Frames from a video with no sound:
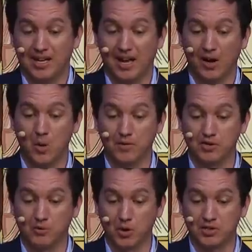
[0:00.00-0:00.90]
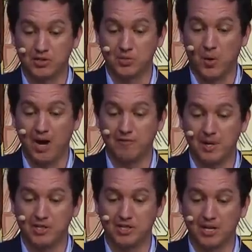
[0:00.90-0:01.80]
Uh, whoever divorces his wife
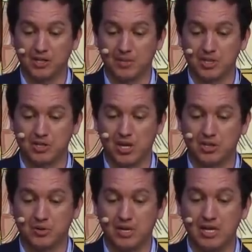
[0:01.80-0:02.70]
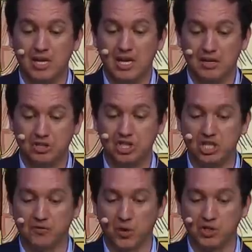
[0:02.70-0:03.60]
marries another commits adultery. If she
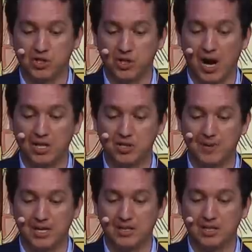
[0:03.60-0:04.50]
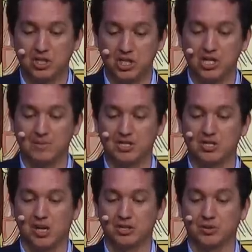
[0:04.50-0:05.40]
divorces her husband, she commits
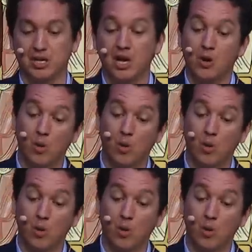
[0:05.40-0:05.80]
adultery.